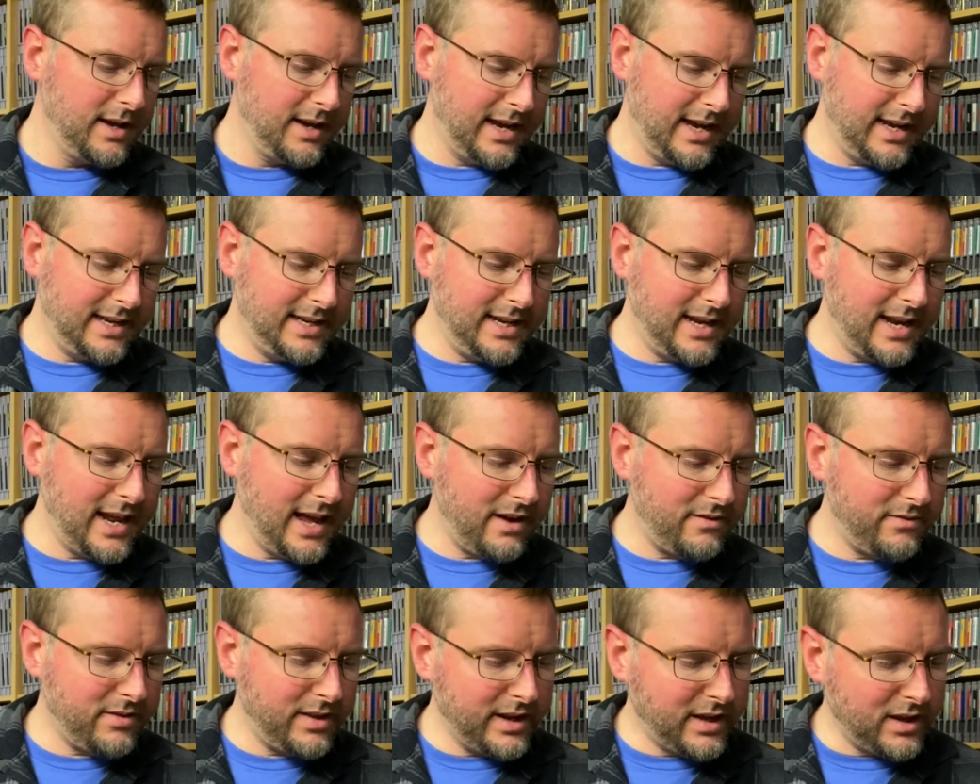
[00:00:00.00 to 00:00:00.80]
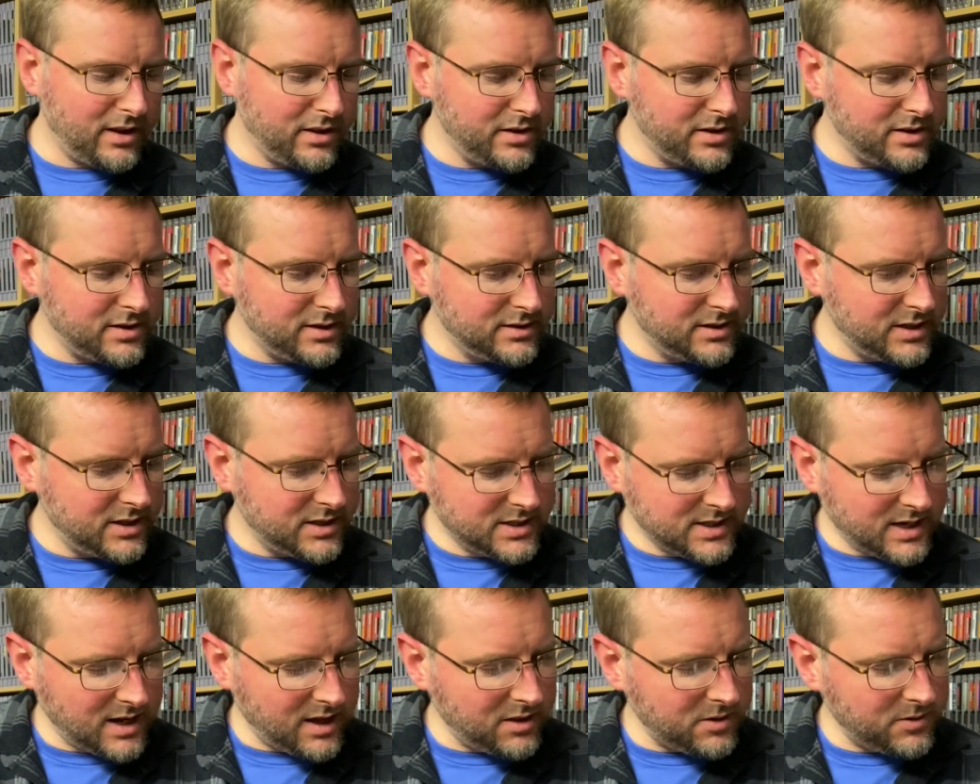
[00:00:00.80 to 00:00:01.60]
It did have like a little
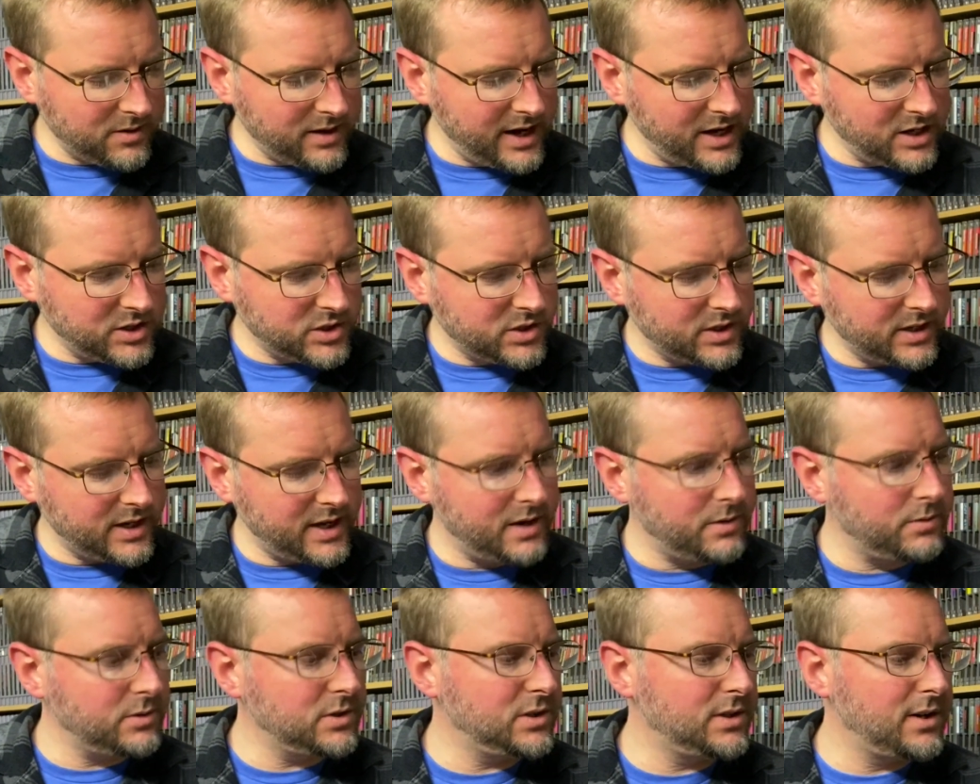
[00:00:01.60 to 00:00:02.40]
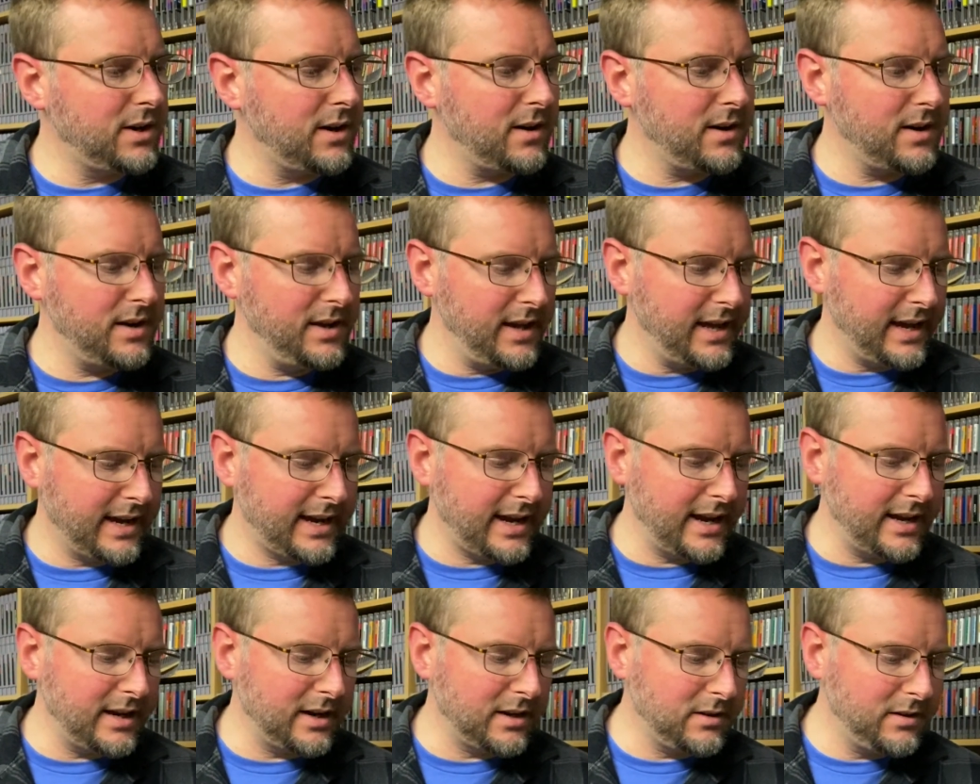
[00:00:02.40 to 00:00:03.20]
discoloration. It was dirty. I
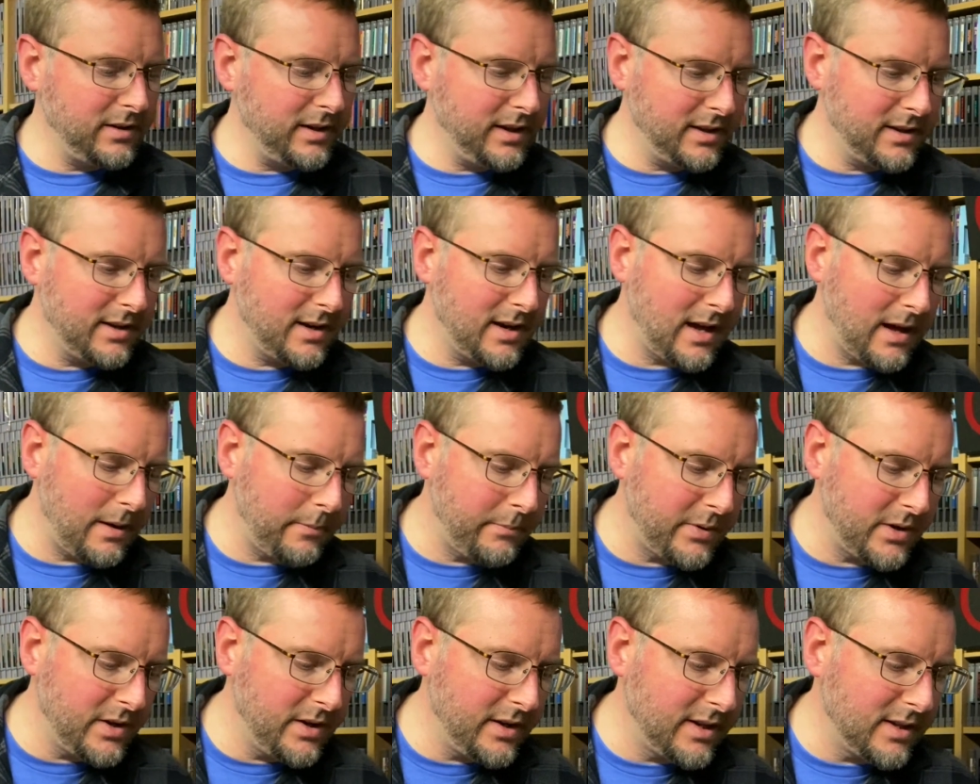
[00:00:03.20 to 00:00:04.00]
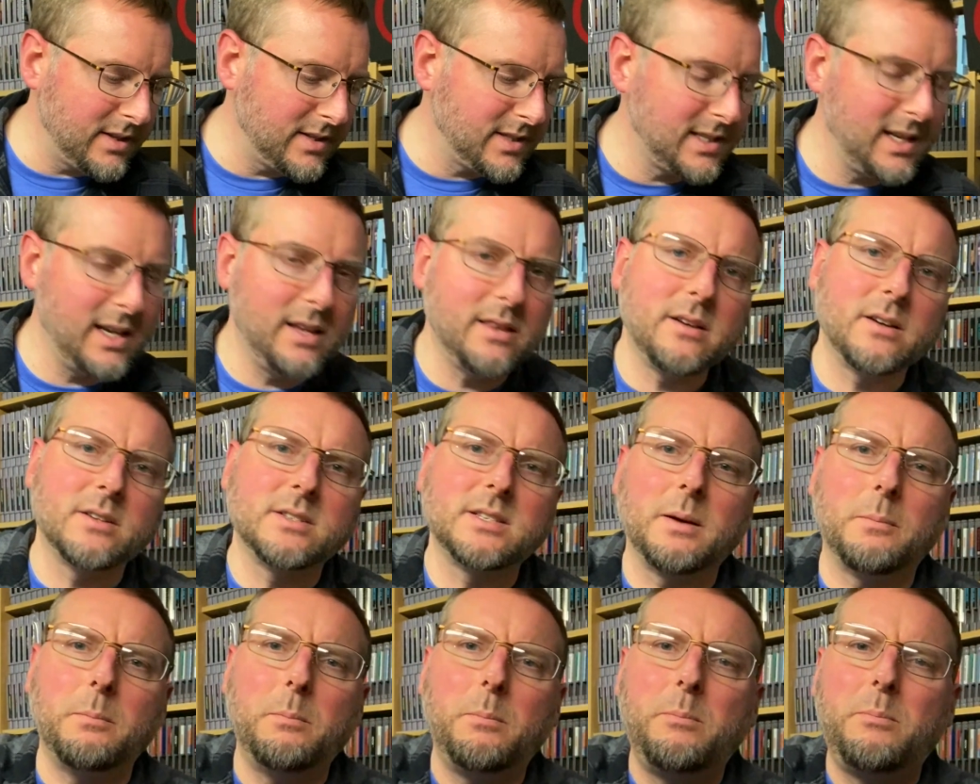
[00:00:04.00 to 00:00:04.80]
kind of cleaned it up and you can see
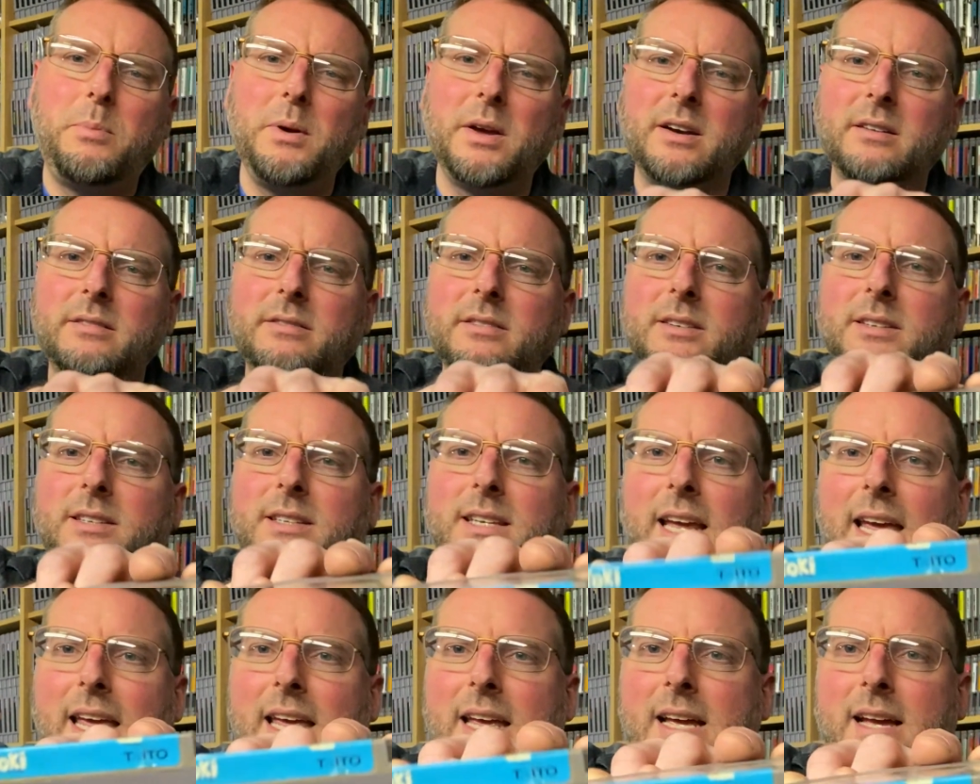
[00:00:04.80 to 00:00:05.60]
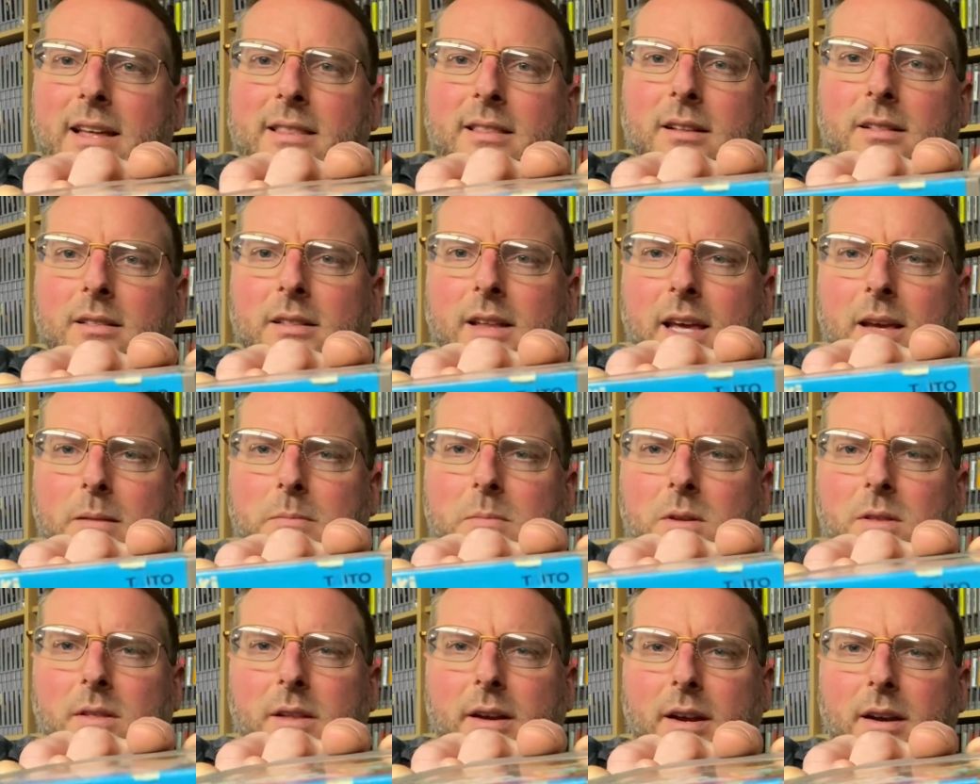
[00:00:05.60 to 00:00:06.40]
there's a bit of a ding on the
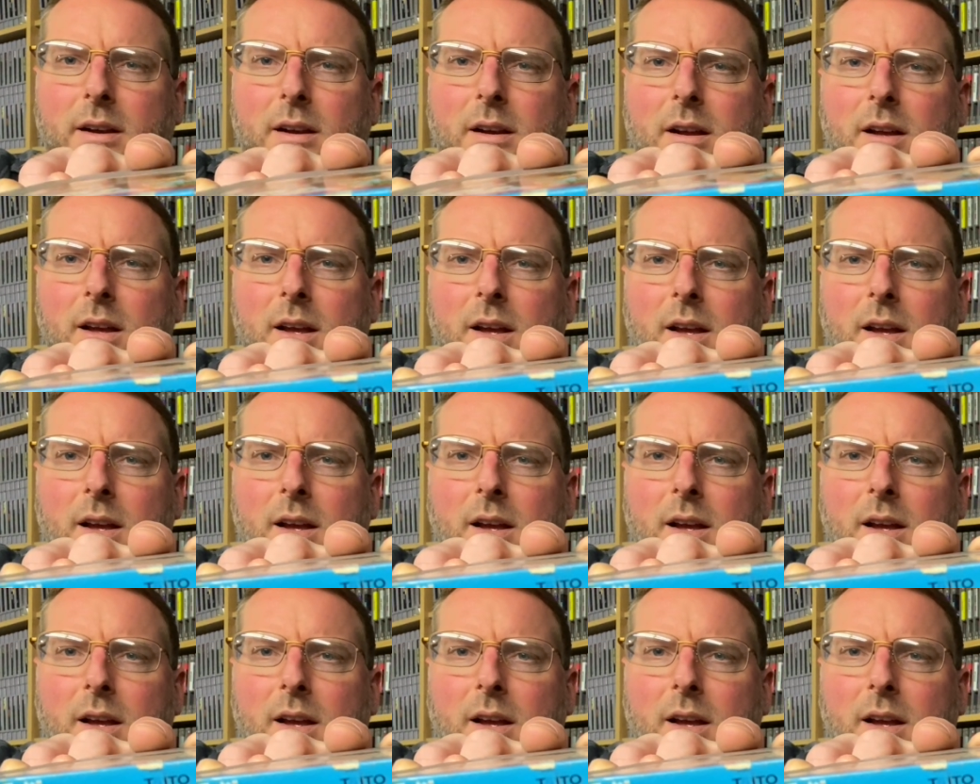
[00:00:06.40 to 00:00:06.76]
label there.